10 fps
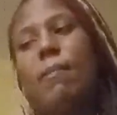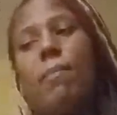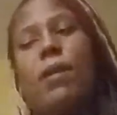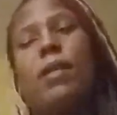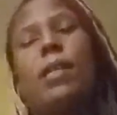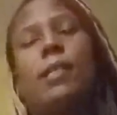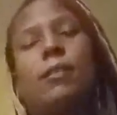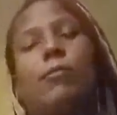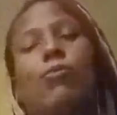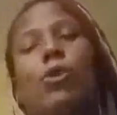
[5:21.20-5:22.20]
Because
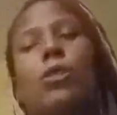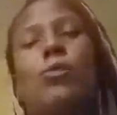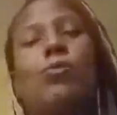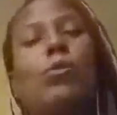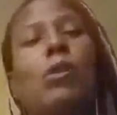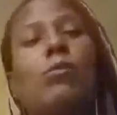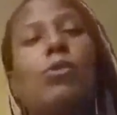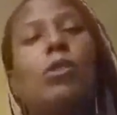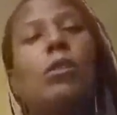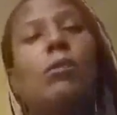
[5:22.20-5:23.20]
the more you don't
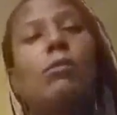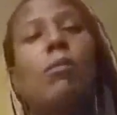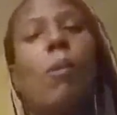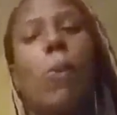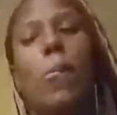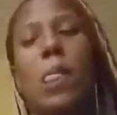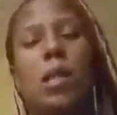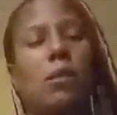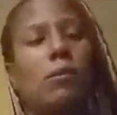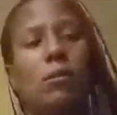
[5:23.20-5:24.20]
show,
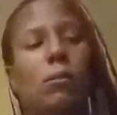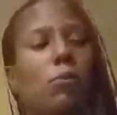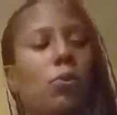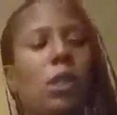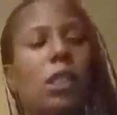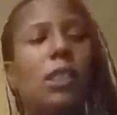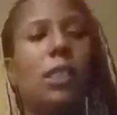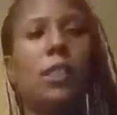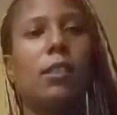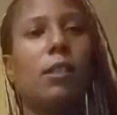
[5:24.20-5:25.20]
the more it
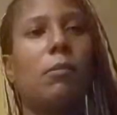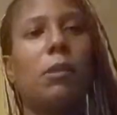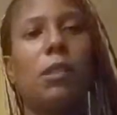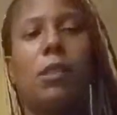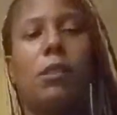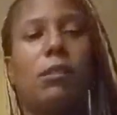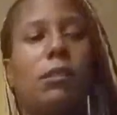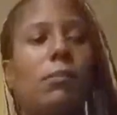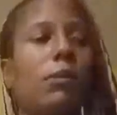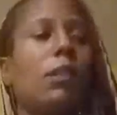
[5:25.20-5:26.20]
doesn't come in.
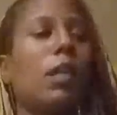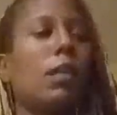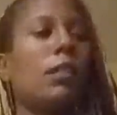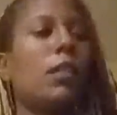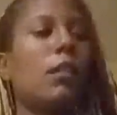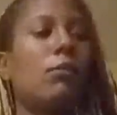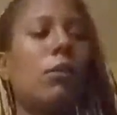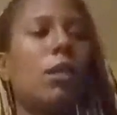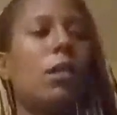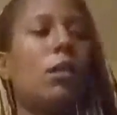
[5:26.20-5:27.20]
Something like that,
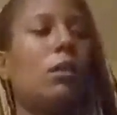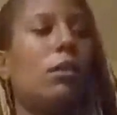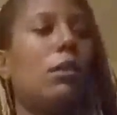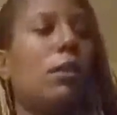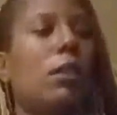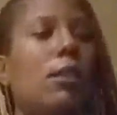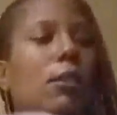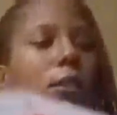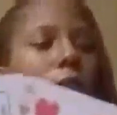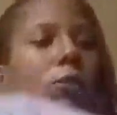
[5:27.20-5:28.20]
okay?
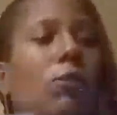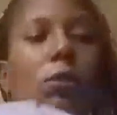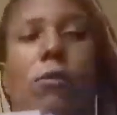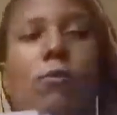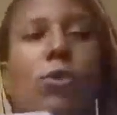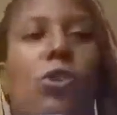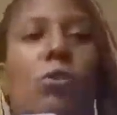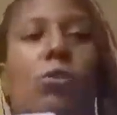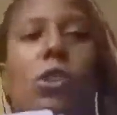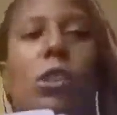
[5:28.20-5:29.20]
So if you show
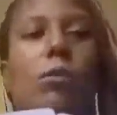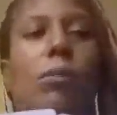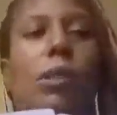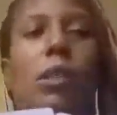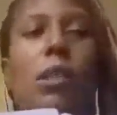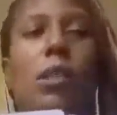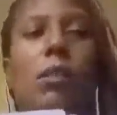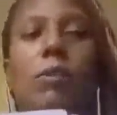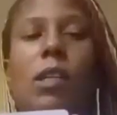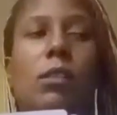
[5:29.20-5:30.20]
genuine
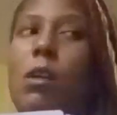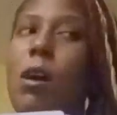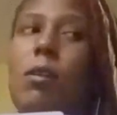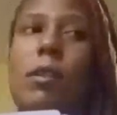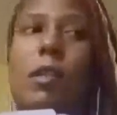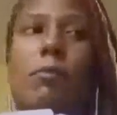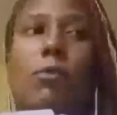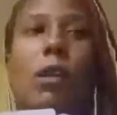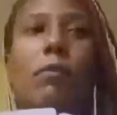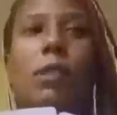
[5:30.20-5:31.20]
love, that's all the love you
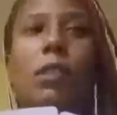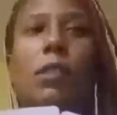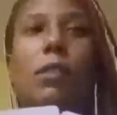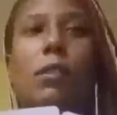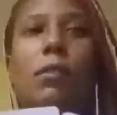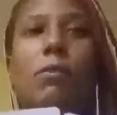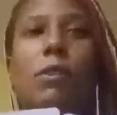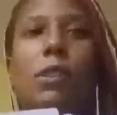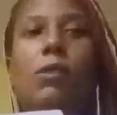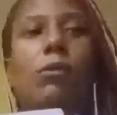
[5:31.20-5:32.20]
have to give.
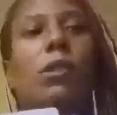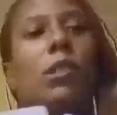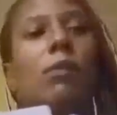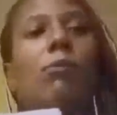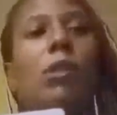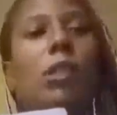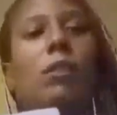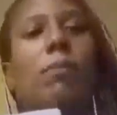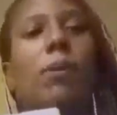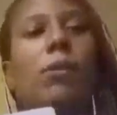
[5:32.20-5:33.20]
Then you'll see what the
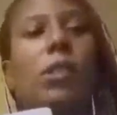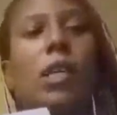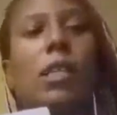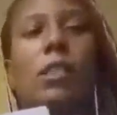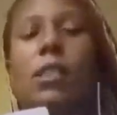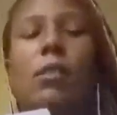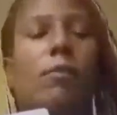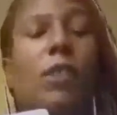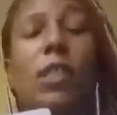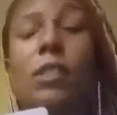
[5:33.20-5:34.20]
other person has to give
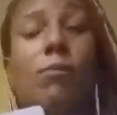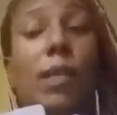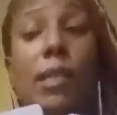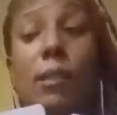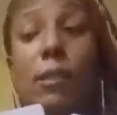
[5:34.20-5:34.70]
anyway.